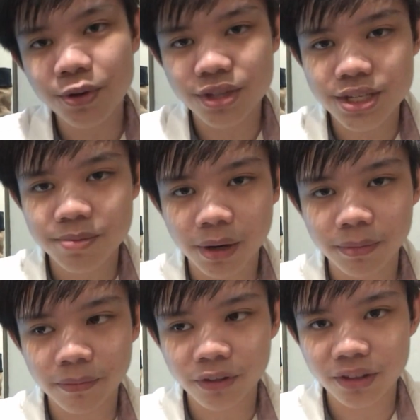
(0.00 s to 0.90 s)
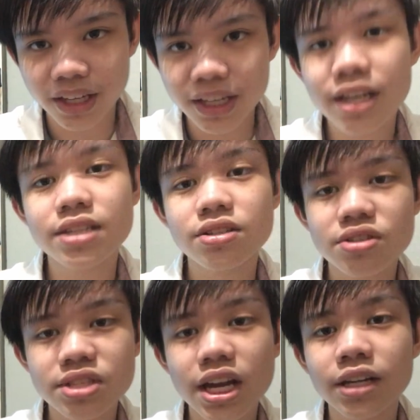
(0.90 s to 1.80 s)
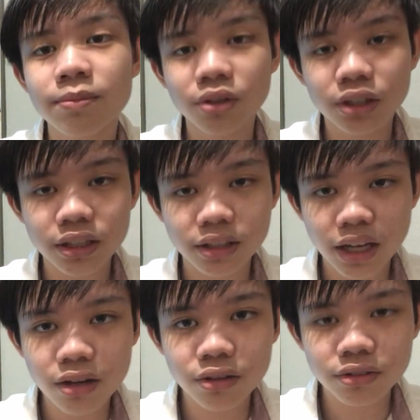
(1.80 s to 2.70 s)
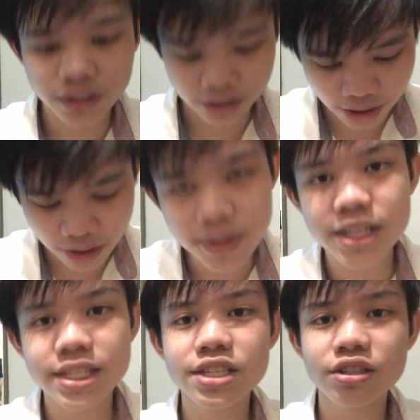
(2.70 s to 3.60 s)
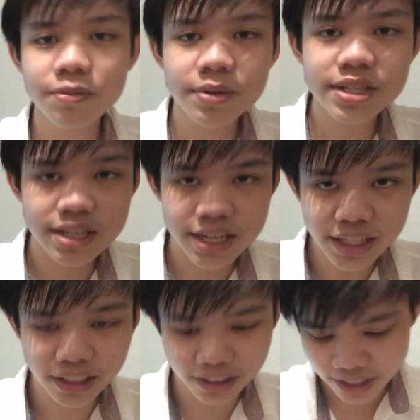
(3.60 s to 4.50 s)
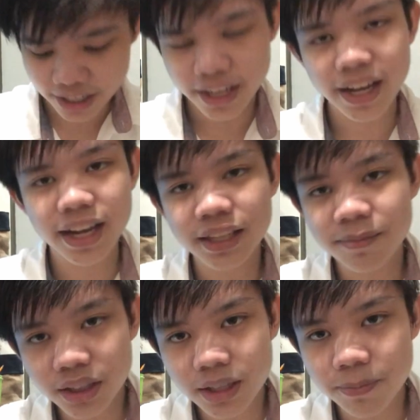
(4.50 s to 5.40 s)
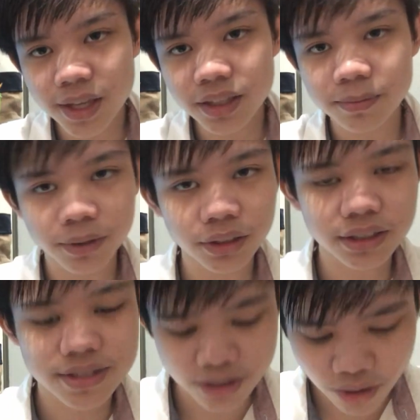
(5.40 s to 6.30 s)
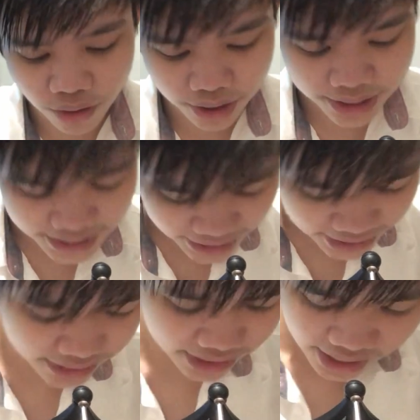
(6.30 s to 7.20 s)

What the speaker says: you with this problem today. As you can see, I am looking down right now because the script is here and I'm not dependable. So instead,